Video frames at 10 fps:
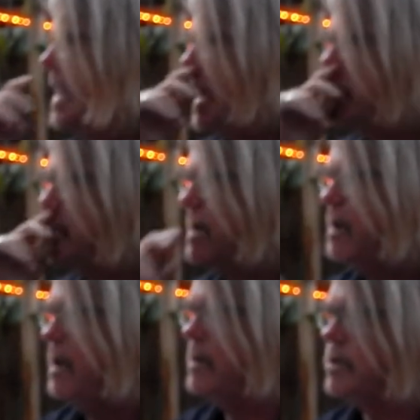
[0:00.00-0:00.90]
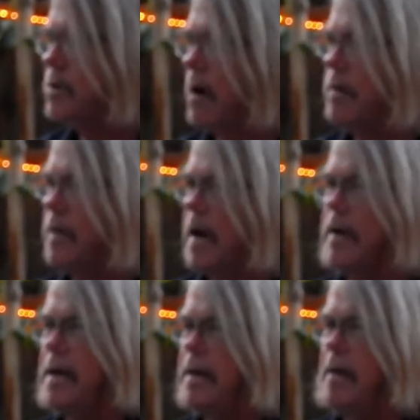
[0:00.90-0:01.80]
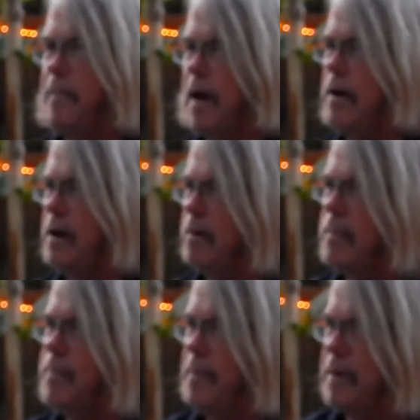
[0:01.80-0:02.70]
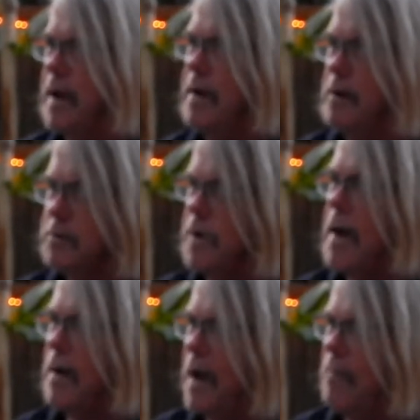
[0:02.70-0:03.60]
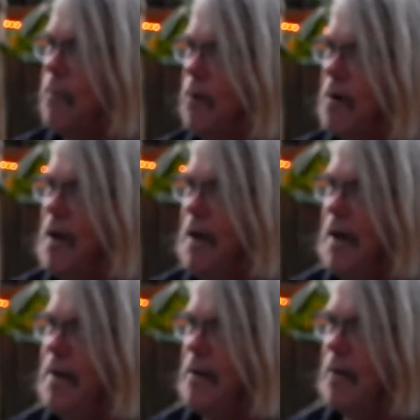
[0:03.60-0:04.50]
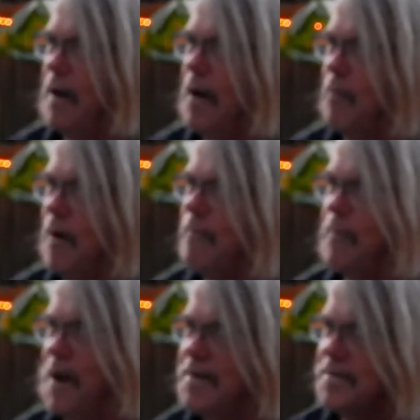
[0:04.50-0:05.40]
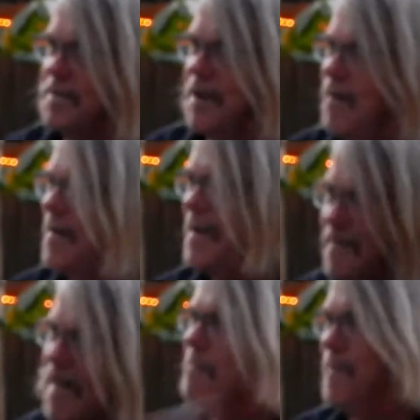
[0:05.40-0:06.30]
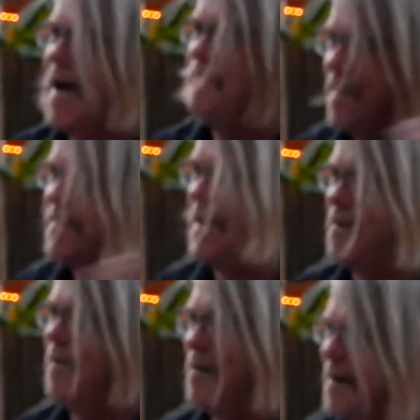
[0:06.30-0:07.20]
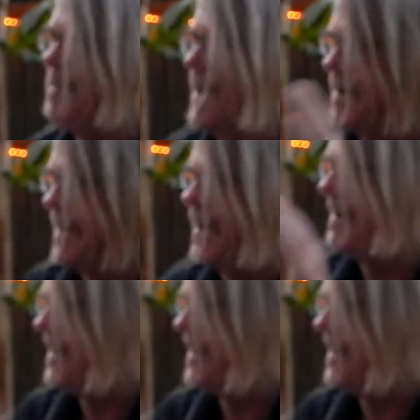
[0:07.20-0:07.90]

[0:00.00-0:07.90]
guys that started that, and he came down here, and the people down here drank a lot more, and they were a lot rougher places, and they wanted to hear that backbeat. They didn't want to hear that, they didn't